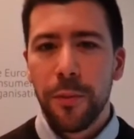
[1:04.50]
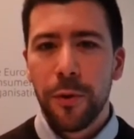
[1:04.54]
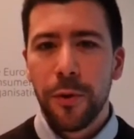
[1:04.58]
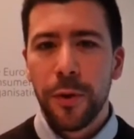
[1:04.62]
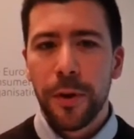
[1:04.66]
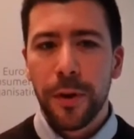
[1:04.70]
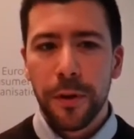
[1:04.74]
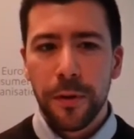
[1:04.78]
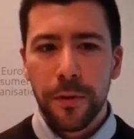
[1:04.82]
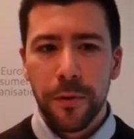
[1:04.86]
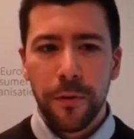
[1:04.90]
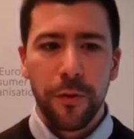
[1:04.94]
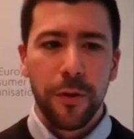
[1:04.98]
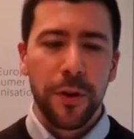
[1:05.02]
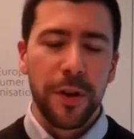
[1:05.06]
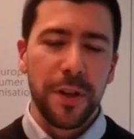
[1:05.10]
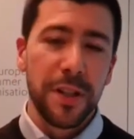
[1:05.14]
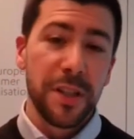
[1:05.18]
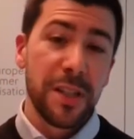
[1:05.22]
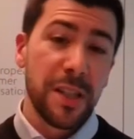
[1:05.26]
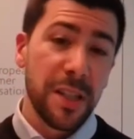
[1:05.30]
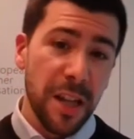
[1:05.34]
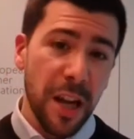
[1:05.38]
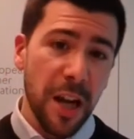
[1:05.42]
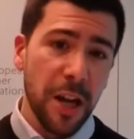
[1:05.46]
point for a
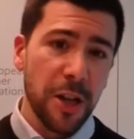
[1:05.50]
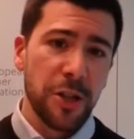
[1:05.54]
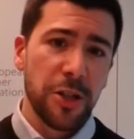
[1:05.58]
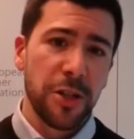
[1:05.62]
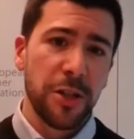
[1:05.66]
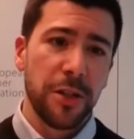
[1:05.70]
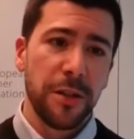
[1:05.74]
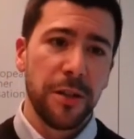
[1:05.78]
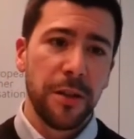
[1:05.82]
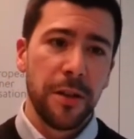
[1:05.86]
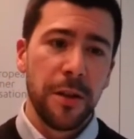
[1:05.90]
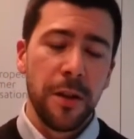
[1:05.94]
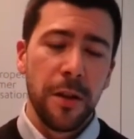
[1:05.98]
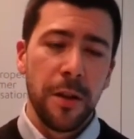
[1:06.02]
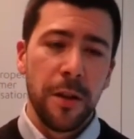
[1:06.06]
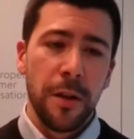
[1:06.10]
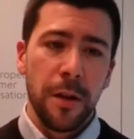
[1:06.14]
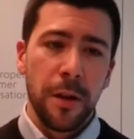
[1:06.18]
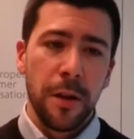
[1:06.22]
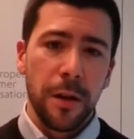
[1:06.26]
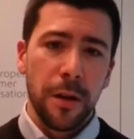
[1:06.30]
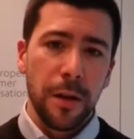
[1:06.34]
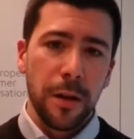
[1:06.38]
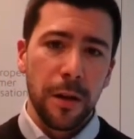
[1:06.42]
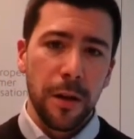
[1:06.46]
discussion
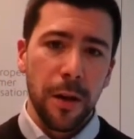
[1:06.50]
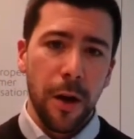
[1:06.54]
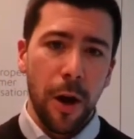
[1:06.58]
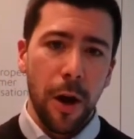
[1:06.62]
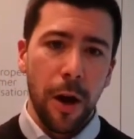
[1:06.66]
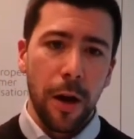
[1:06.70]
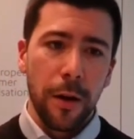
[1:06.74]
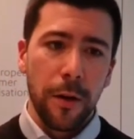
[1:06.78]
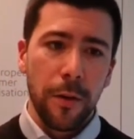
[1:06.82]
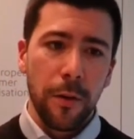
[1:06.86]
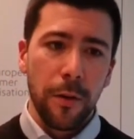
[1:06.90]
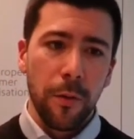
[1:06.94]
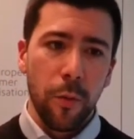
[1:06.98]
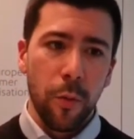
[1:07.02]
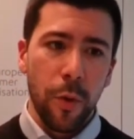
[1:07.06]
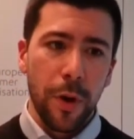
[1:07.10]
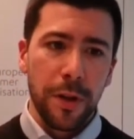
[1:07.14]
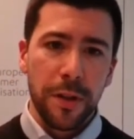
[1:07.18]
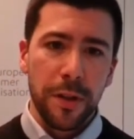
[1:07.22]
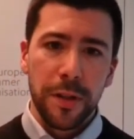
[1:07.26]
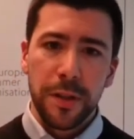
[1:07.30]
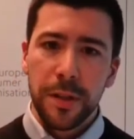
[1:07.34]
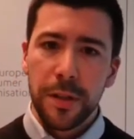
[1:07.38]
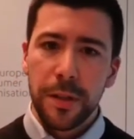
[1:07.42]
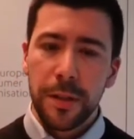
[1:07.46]
on
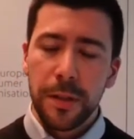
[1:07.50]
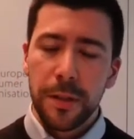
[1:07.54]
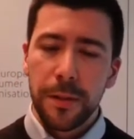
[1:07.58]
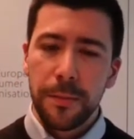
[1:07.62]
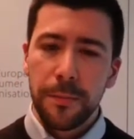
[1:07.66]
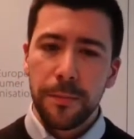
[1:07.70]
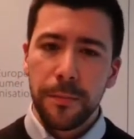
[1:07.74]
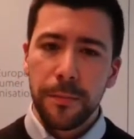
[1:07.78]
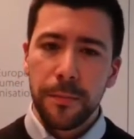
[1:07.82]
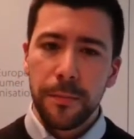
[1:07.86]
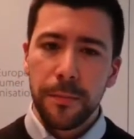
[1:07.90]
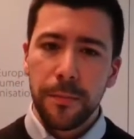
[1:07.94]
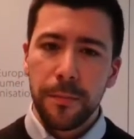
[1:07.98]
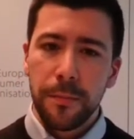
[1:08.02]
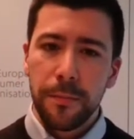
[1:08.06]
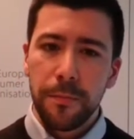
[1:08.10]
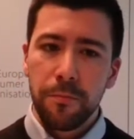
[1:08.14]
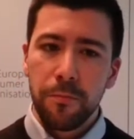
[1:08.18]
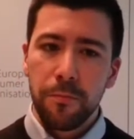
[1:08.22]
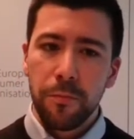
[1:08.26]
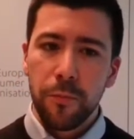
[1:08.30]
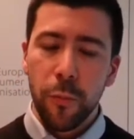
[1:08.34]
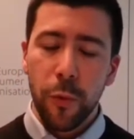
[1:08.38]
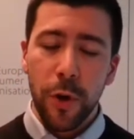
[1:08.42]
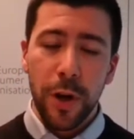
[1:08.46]
what
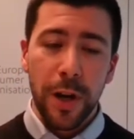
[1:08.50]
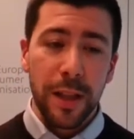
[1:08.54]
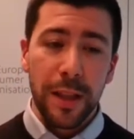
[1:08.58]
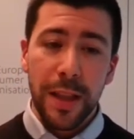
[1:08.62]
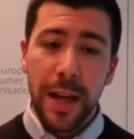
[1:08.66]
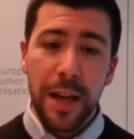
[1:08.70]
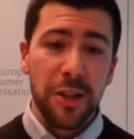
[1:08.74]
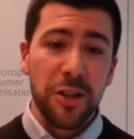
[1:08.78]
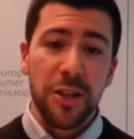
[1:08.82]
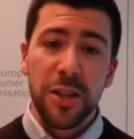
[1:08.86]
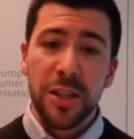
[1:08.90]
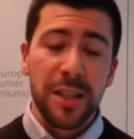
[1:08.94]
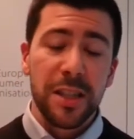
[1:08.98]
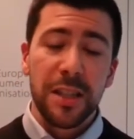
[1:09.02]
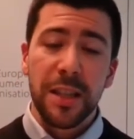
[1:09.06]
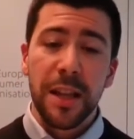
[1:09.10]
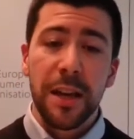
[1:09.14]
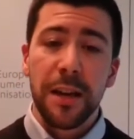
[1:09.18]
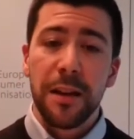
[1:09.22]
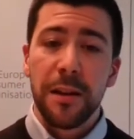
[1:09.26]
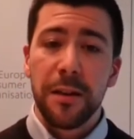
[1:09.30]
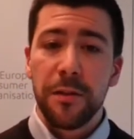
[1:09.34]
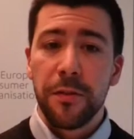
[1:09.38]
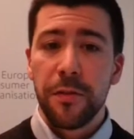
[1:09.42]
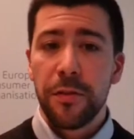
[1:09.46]
a
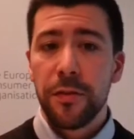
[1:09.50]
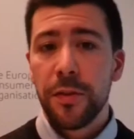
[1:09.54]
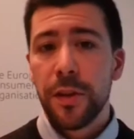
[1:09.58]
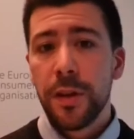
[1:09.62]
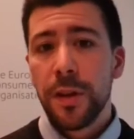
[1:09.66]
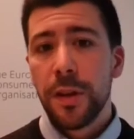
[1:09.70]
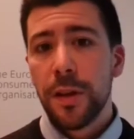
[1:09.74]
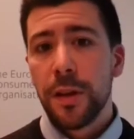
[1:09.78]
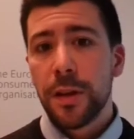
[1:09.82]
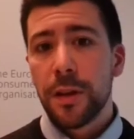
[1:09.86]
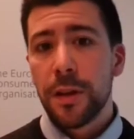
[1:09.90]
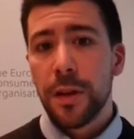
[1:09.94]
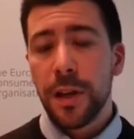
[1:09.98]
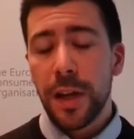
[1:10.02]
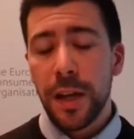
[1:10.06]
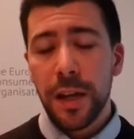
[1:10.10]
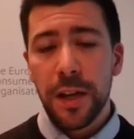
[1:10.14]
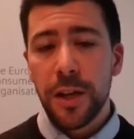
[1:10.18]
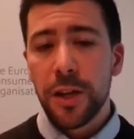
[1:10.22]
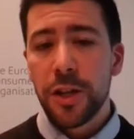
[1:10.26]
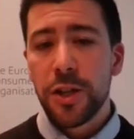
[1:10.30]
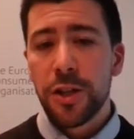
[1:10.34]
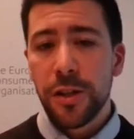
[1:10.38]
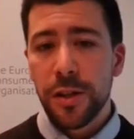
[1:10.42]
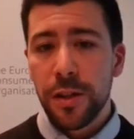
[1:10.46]
legislative
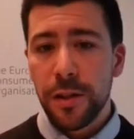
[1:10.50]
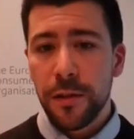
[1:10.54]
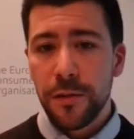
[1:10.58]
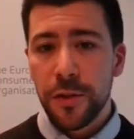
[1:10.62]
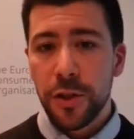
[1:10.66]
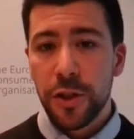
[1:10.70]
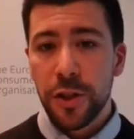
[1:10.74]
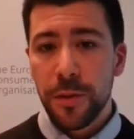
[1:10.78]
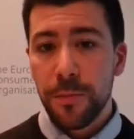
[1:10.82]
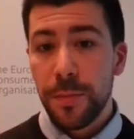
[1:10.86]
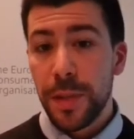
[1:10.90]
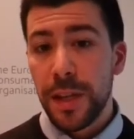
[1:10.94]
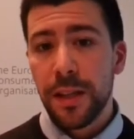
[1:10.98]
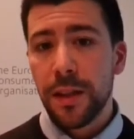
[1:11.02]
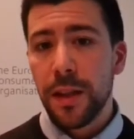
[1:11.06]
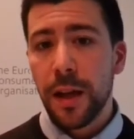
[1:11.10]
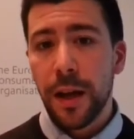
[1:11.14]
initiative should be